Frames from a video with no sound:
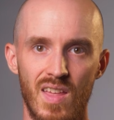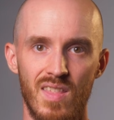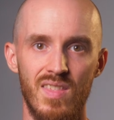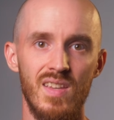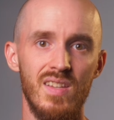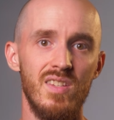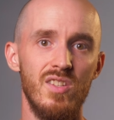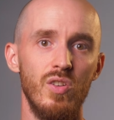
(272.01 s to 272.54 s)

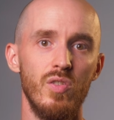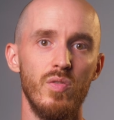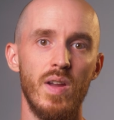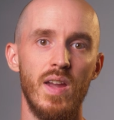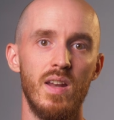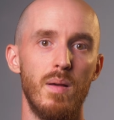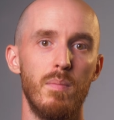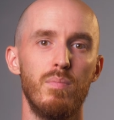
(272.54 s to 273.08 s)
This still
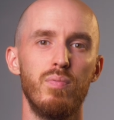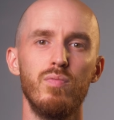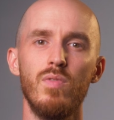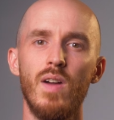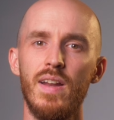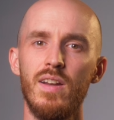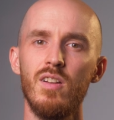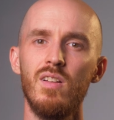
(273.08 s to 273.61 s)
created a
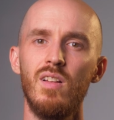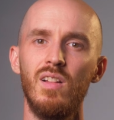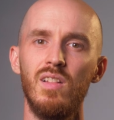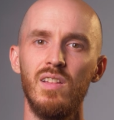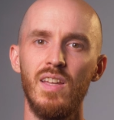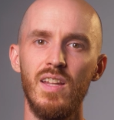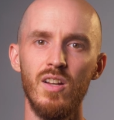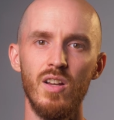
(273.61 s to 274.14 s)
brighter,
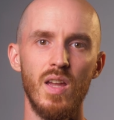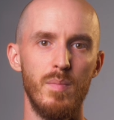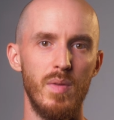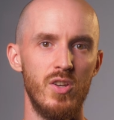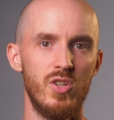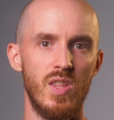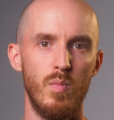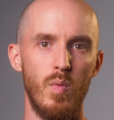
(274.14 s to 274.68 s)
cleaner
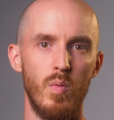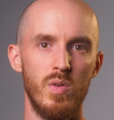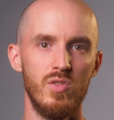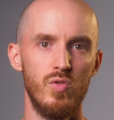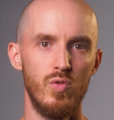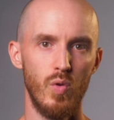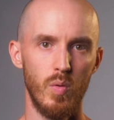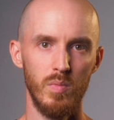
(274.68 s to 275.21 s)
image than what was
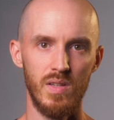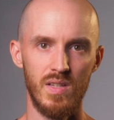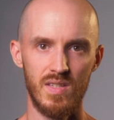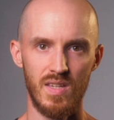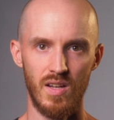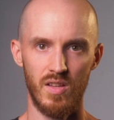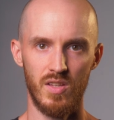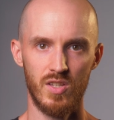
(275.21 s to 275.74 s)
normally
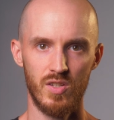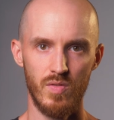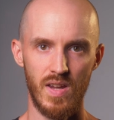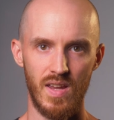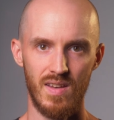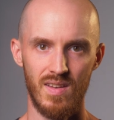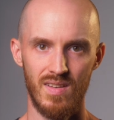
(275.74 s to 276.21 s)
seen on screen.